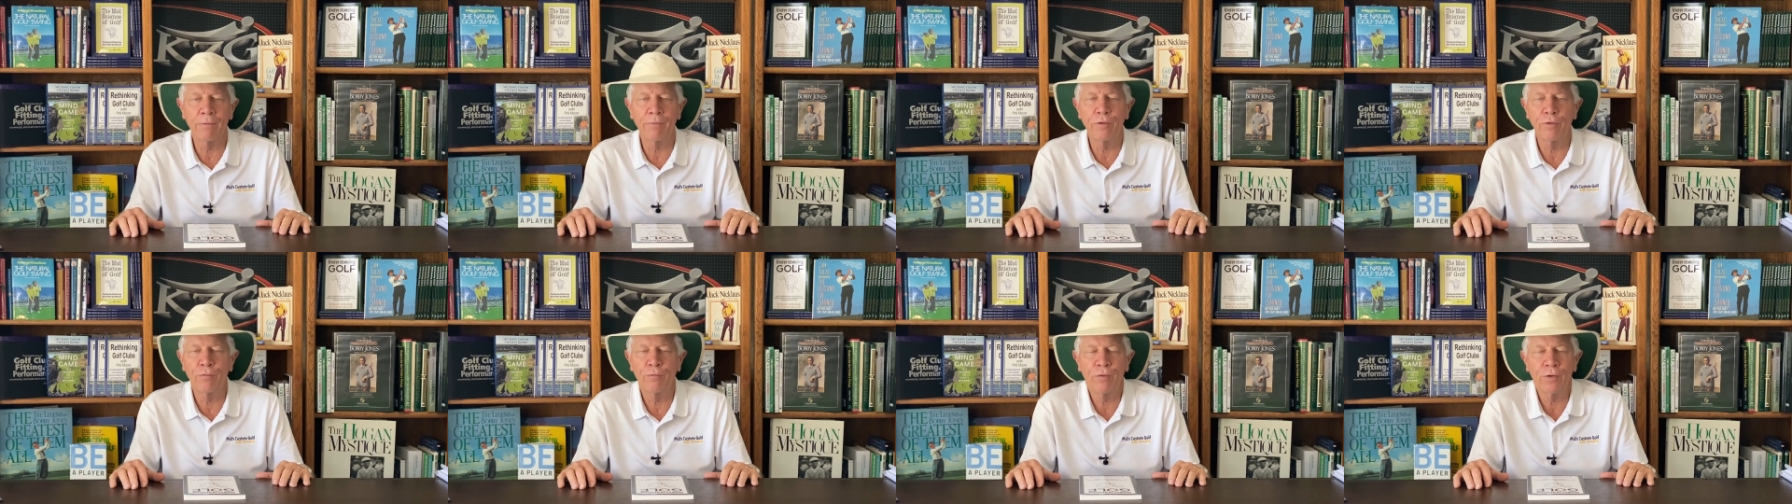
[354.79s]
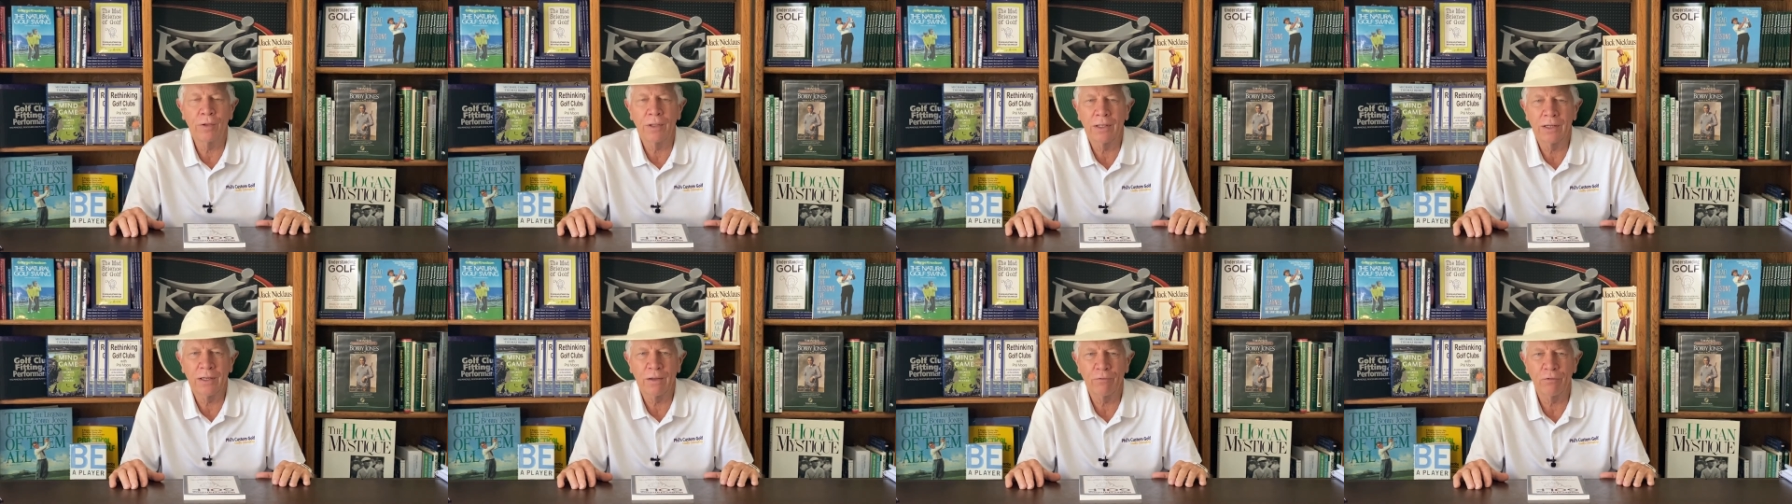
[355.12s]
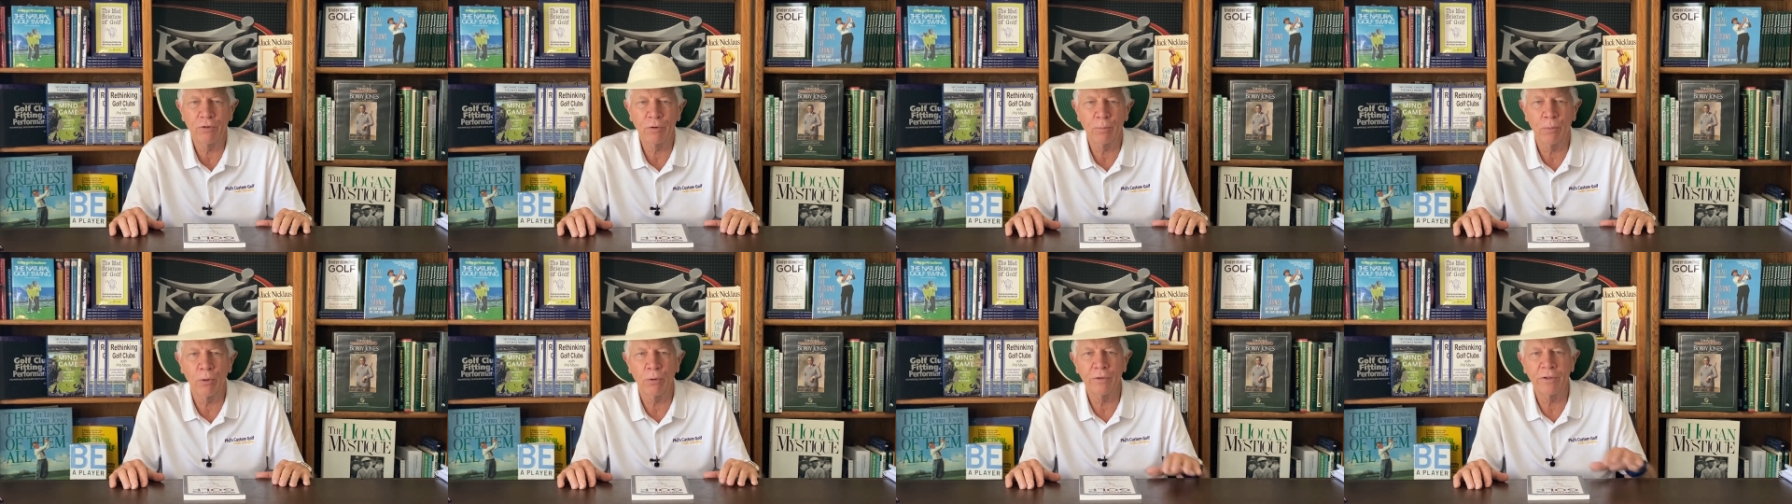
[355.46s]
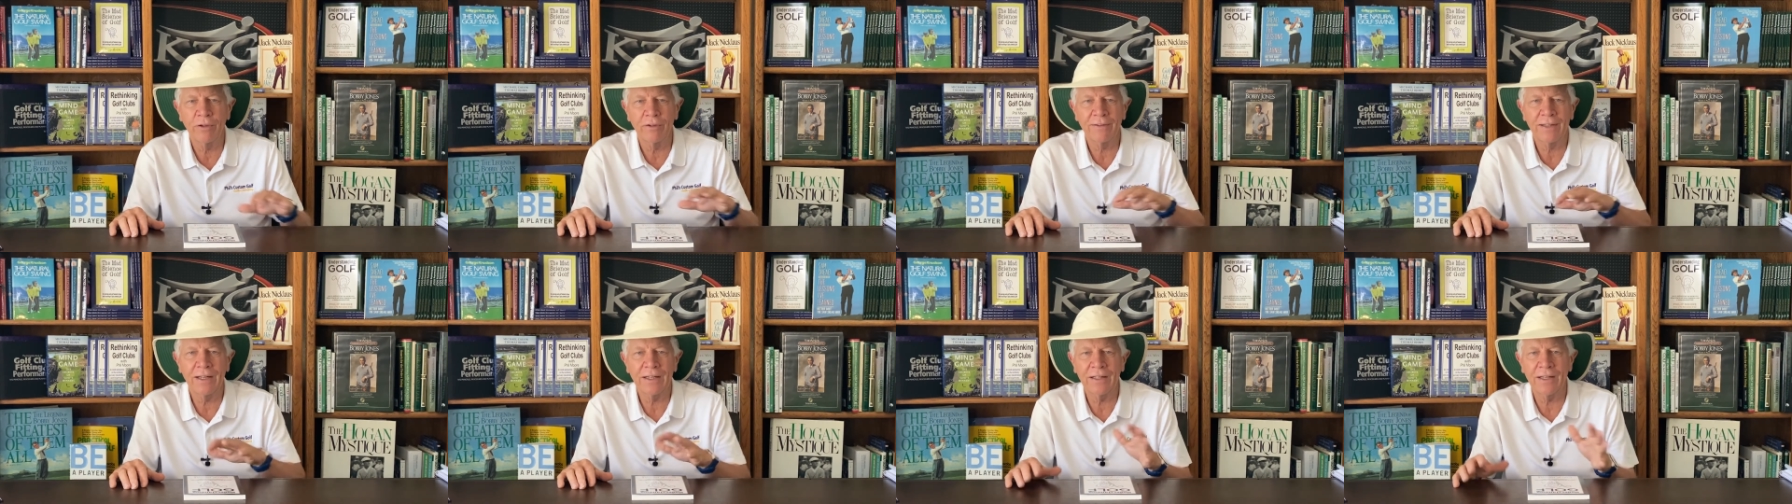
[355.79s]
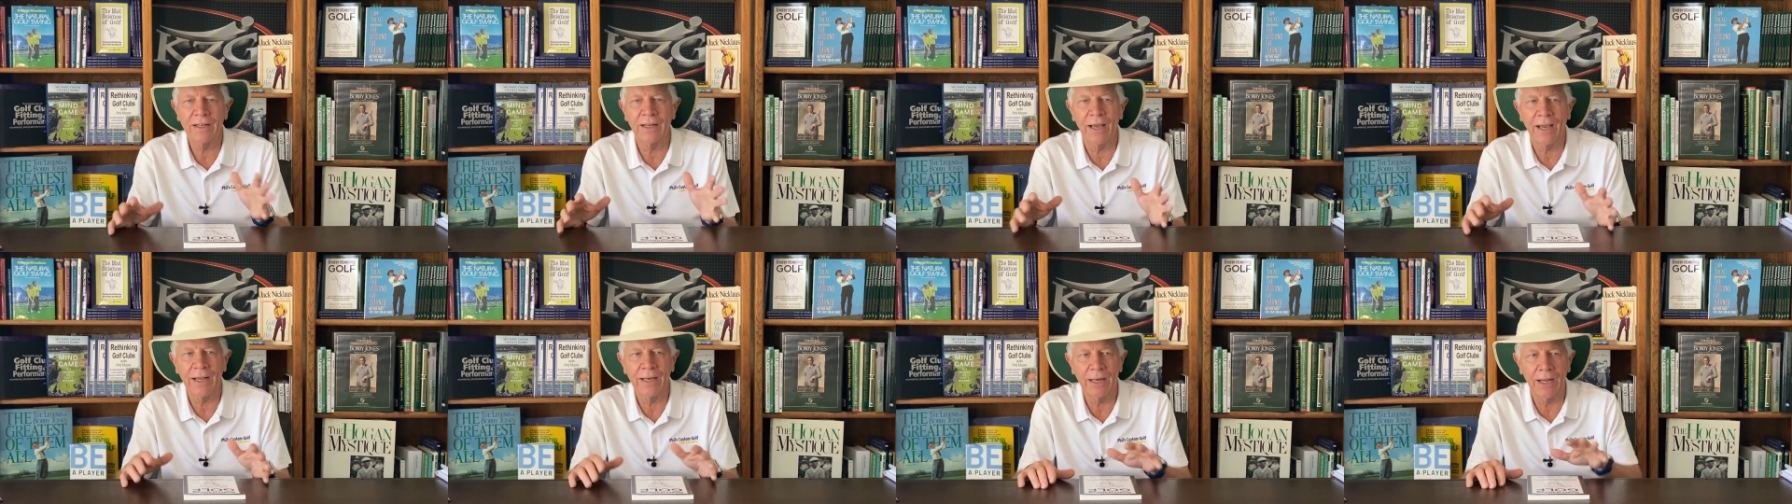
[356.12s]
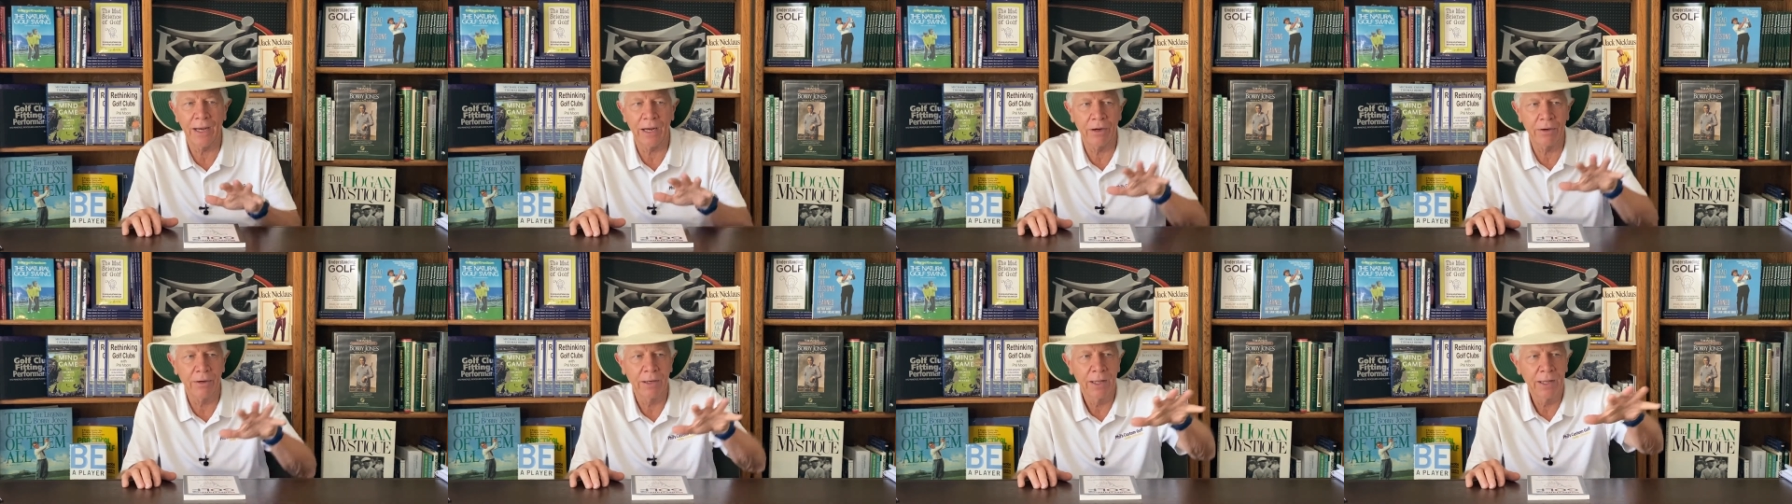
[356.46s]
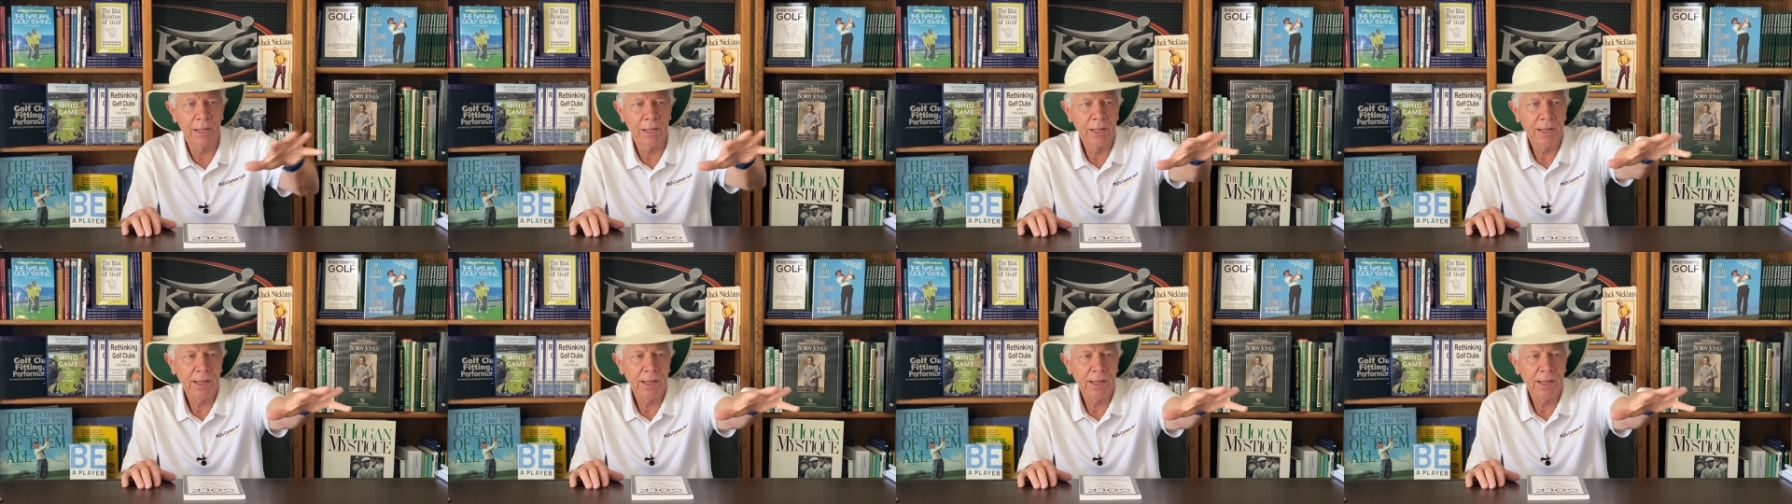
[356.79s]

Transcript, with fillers: If you feel uncomfortable, just take the nine iron,